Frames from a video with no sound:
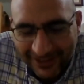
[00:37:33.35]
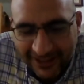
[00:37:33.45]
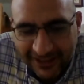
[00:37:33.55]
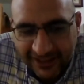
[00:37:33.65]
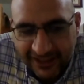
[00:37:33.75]

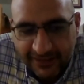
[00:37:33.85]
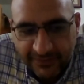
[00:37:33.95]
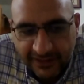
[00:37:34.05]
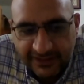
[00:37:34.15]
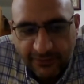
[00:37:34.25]
Yani,
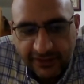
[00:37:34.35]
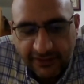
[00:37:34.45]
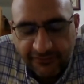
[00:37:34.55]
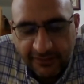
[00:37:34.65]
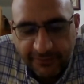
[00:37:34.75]
he's a
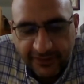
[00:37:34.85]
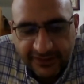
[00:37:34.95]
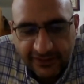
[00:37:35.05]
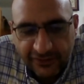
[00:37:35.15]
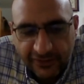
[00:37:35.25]
wonderful
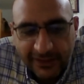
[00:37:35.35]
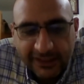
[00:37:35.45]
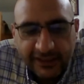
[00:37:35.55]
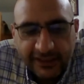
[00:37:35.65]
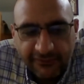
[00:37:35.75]
person. You
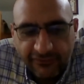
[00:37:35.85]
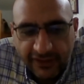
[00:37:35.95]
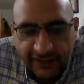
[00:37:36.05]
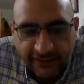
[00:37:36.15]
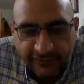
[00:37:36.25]
immediately fall
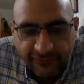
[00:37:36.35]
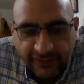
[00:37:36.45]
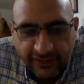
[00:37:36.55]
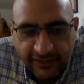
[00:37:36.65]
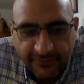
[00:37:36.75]
in love
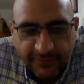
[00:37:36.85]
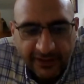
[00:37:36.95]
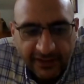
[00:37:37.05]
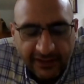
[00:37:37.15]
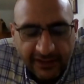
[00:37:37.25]
with him.
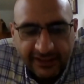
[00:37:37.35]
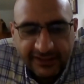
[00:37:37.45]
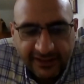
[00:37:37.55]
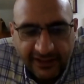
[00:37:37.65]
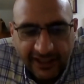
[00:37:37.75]

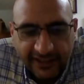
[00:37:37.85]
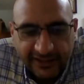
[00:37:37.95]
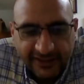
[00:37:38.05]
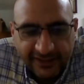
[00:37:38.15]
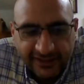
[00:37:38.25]
He's kind
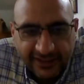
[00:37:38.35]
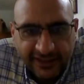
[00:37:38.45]
and he's